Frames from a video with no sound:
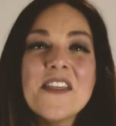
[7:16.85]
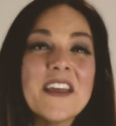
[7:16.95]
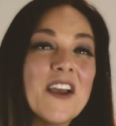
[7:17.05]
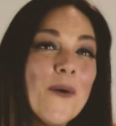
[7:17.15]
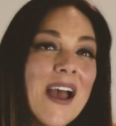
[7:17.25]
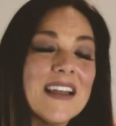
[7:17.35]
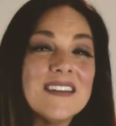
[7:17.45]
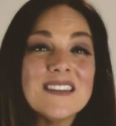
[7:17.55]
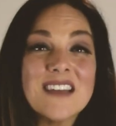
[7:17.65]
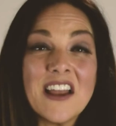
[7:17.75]
then go ahead
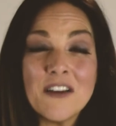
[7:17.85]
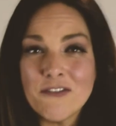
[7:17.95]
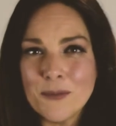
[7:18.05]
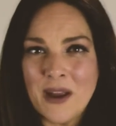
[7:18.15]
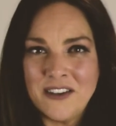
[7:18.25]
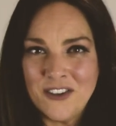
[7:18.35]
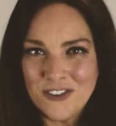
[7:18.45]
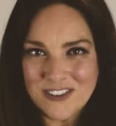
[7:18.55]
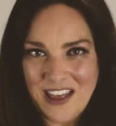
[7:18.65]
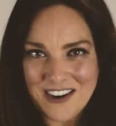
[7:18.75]
and sign up for my
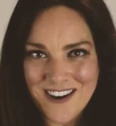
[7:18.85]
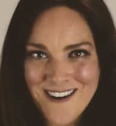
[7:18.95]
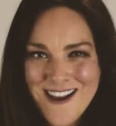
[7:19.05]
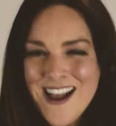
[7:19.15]
newsletter.